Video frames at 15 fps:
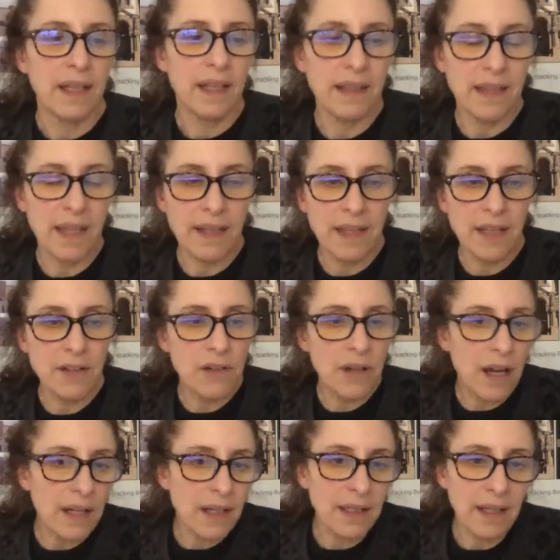th- then you're
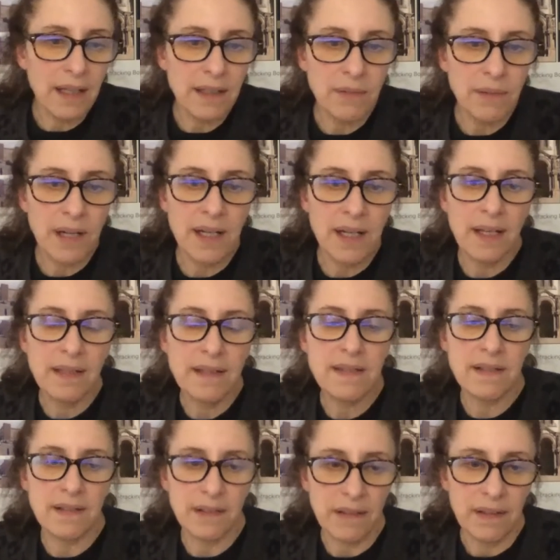not going to get the right
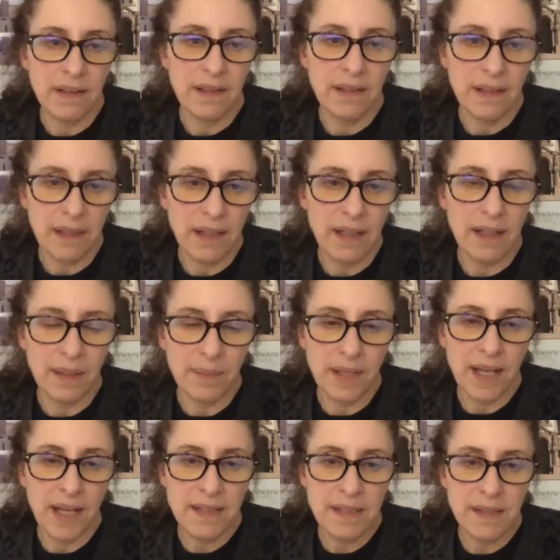answer. Um,
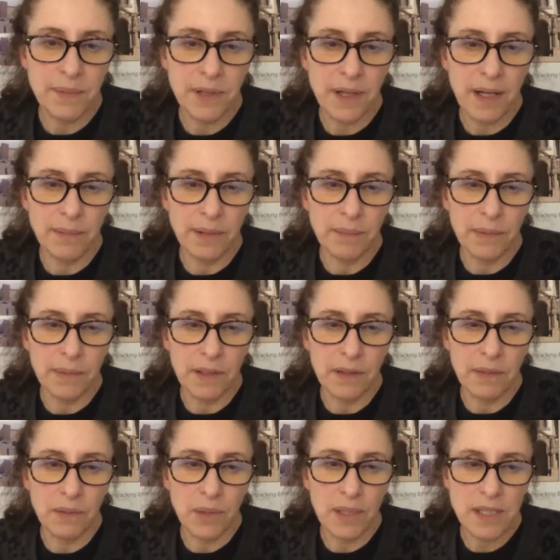that's the problem. You
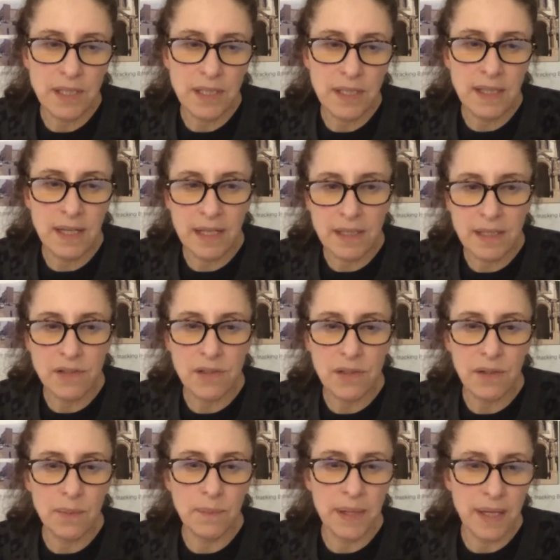know, questions and answers
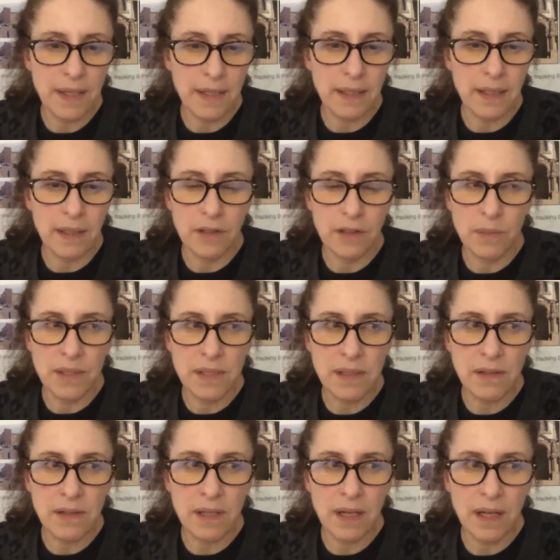are embedded. Humans
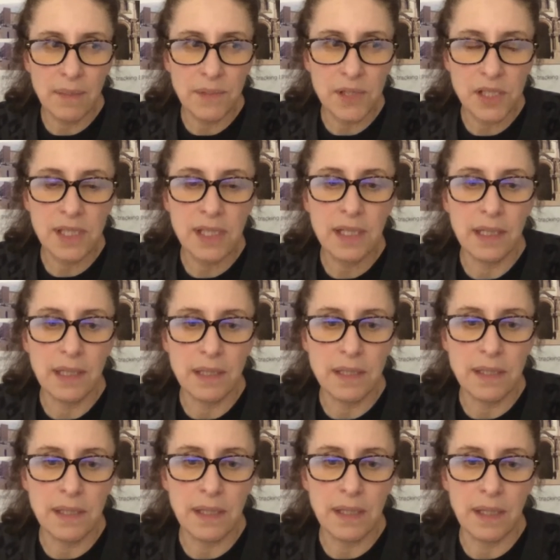are not
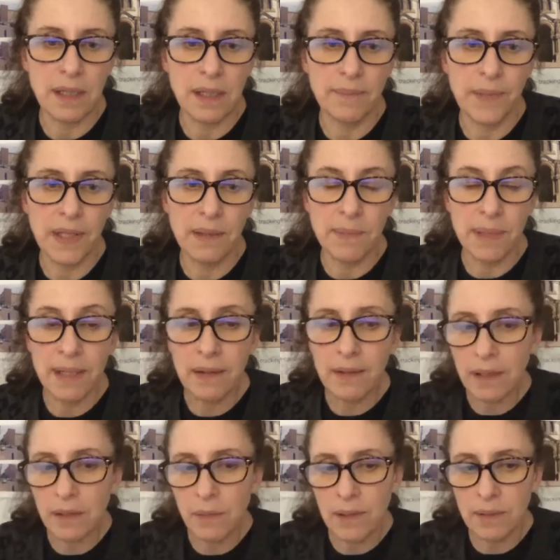machines. Um, in
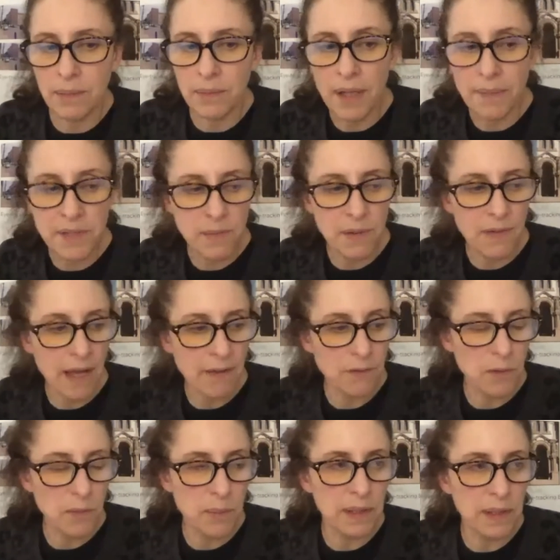America, one of the problems we've had,
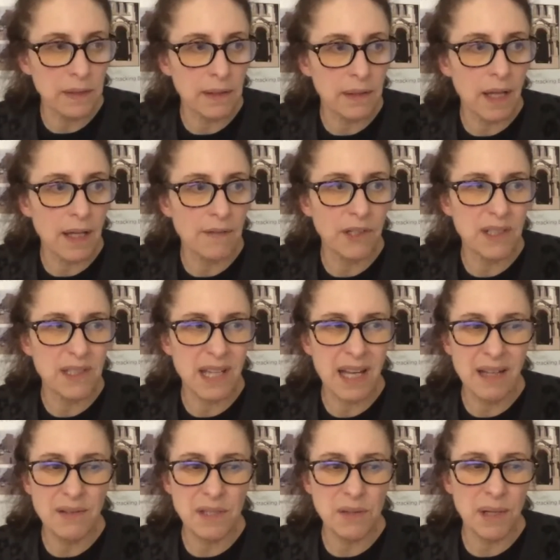we built a lot of our
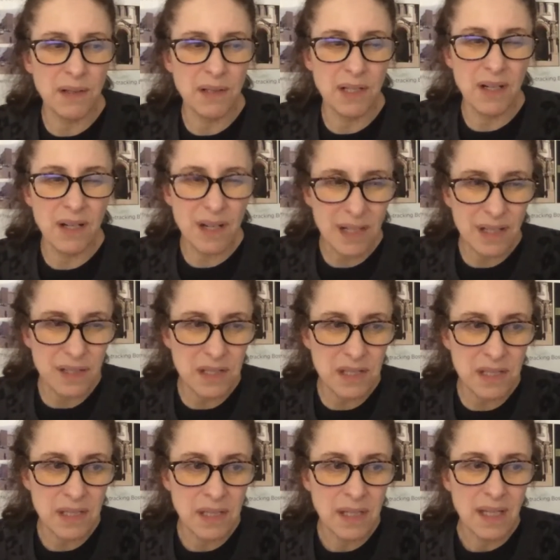towns around
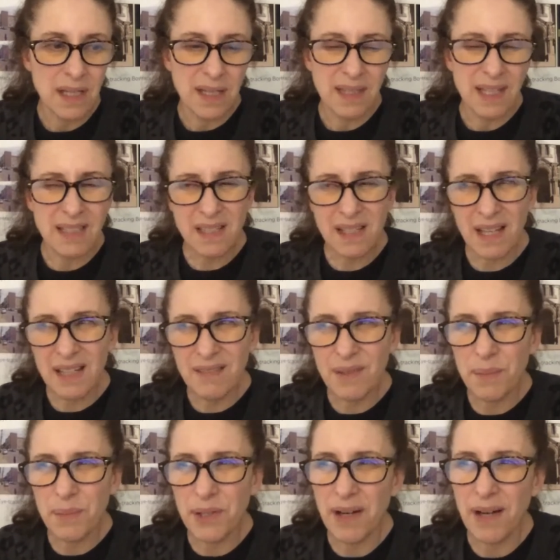cars. And that's kind
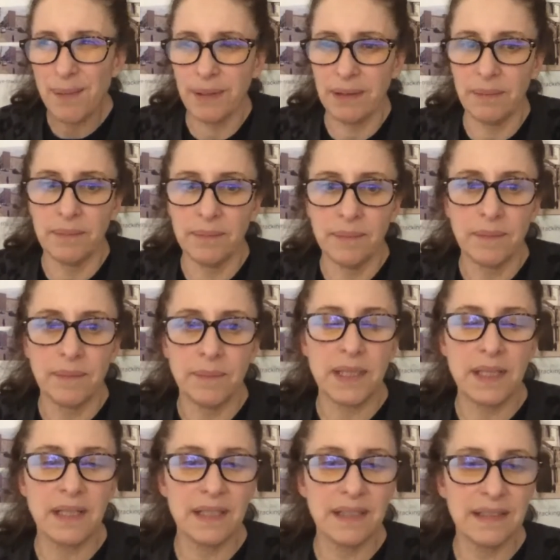of a problem
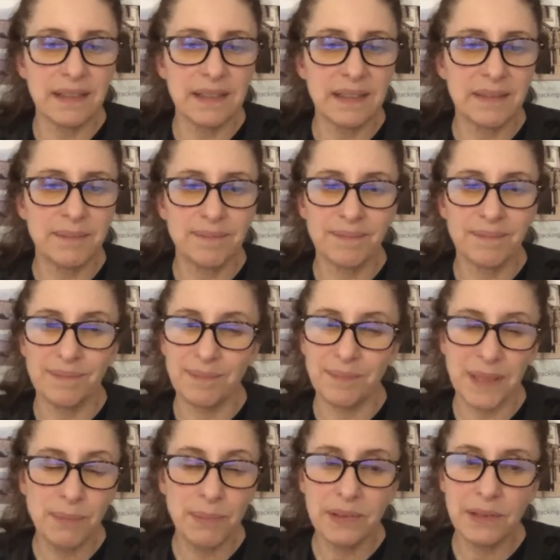because
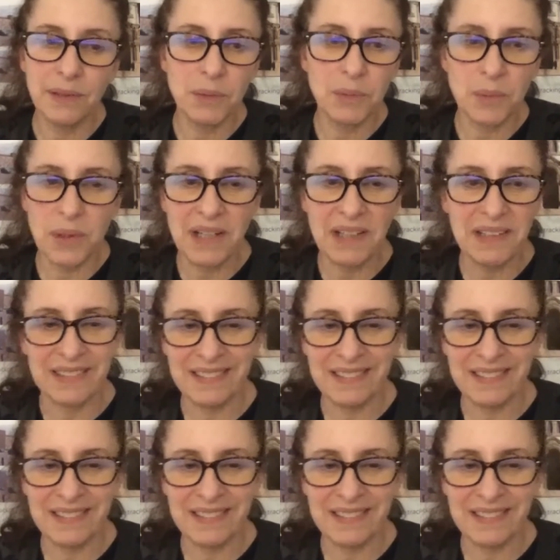people don't walk